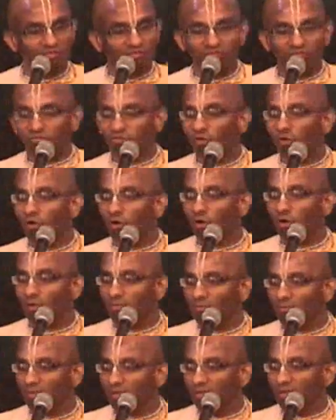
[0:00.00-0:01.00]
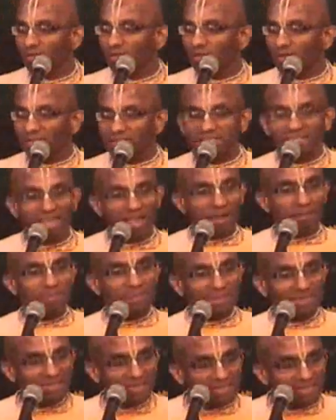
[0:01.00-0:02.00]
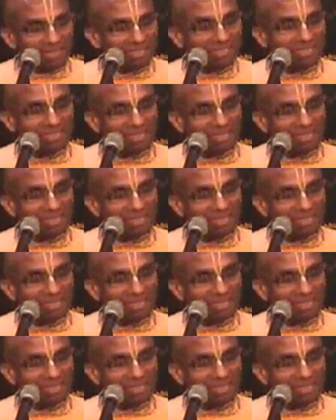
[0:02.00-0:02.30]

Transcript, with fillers: from the emptiness